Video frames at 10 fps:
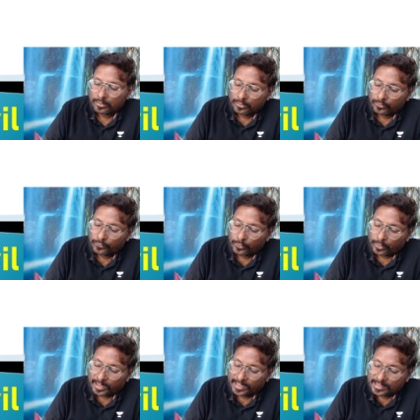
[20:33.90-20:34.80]

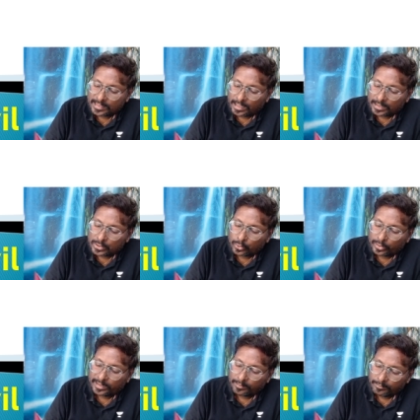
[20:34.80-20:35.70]
Fluorides are
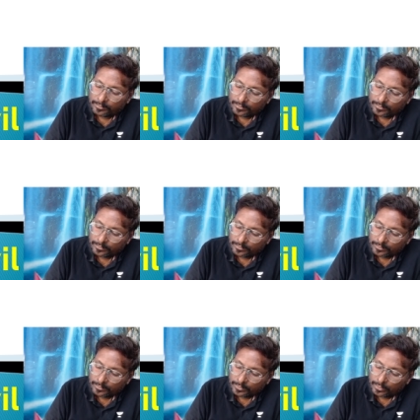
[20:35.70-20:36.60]
sodium.
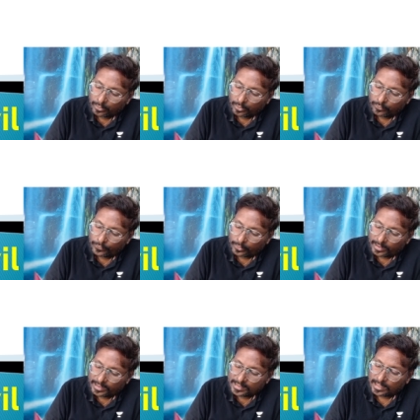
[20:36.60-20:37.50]
No,
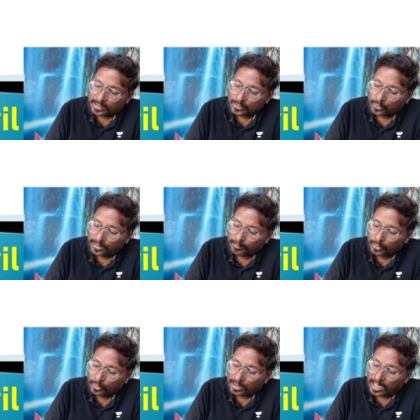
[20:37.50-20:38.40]
fluorides are sodium.
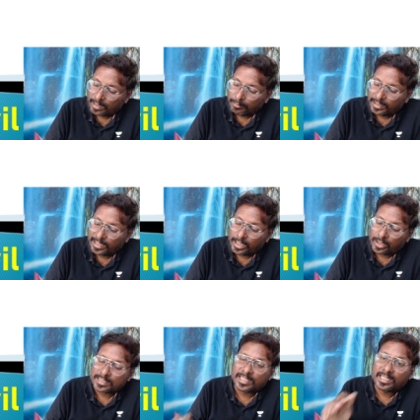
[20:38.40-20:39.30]
No, carbon
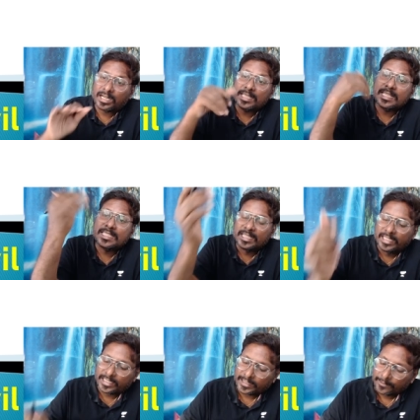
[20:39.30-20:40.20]
dioxide cause
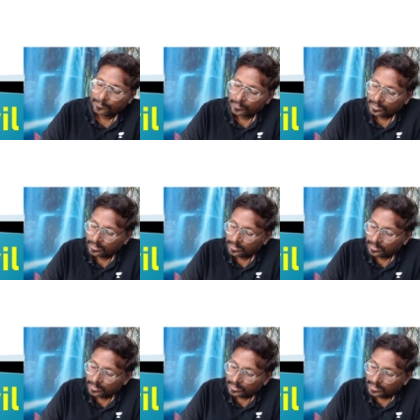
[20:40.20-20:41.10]
acidity.
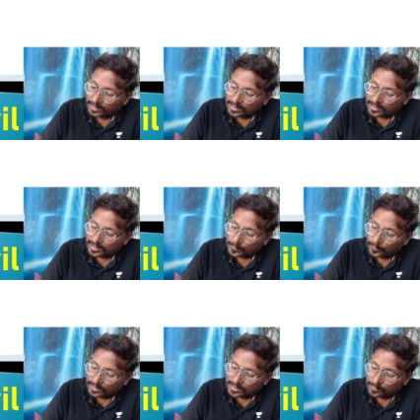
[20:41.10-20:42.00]
It is
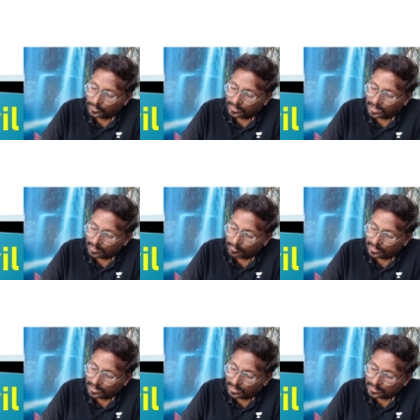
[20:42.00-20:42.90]
responsible, carbon
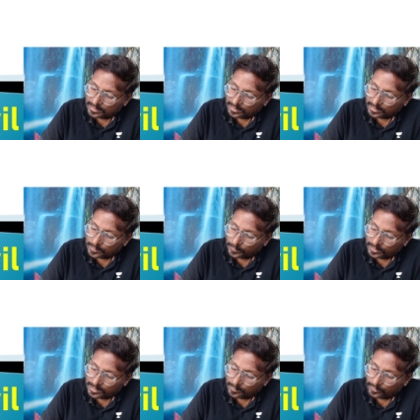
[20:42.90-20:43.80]
dioxide
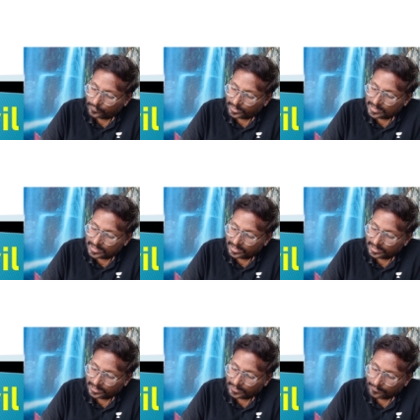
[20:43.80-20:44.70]
responsible for
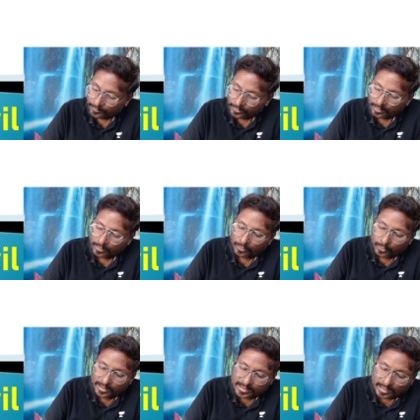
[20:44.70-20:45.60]
acidity. Who
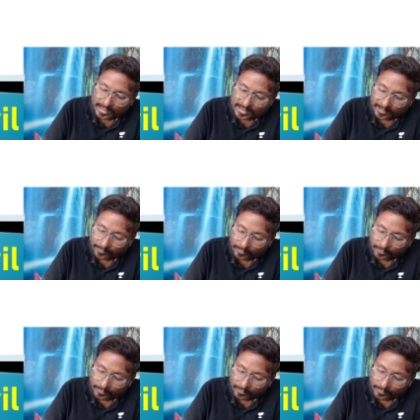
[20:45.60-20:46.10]
is causing?